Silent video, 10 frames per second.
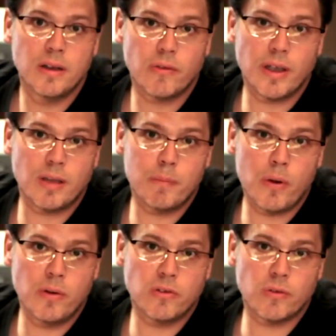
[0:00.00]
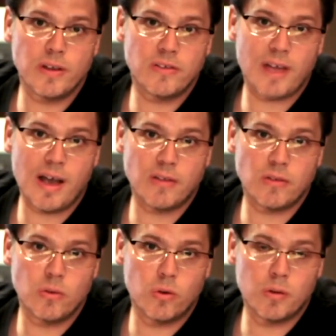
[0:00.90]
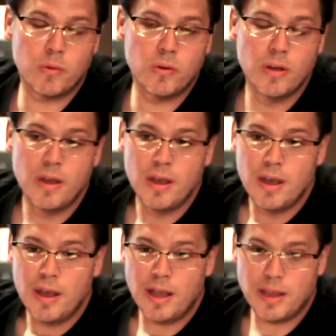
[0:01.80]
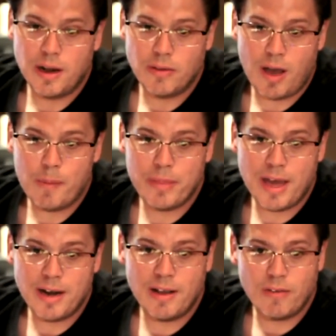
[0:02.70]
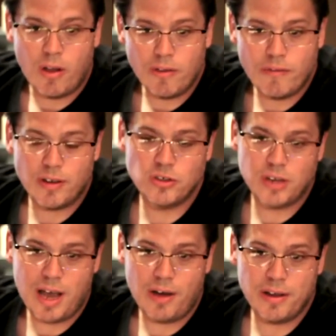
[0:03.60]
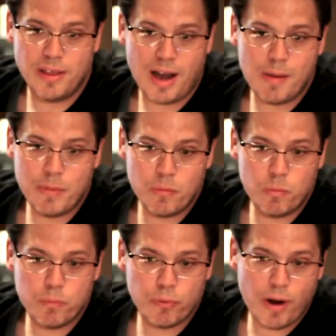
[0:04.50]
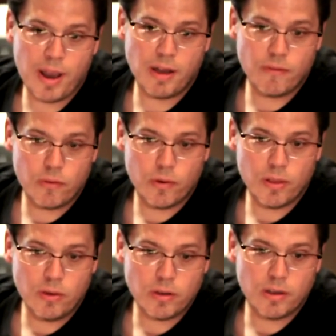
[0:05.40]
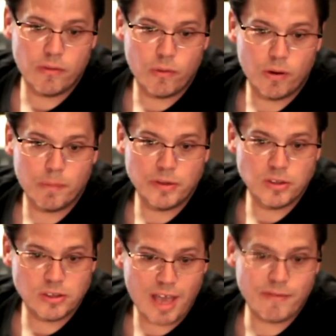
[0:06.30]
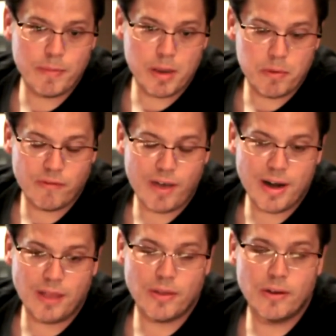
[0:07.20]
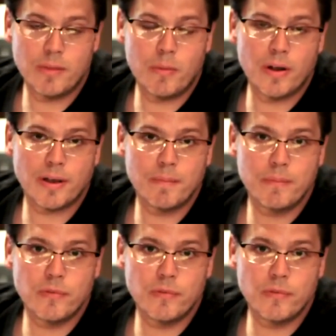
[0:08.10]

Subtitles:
Great components, great sounds, and durable. And then on top of that, it has all the functionality that I've been praying for and looking for, but just haven't been able to find out there on the market.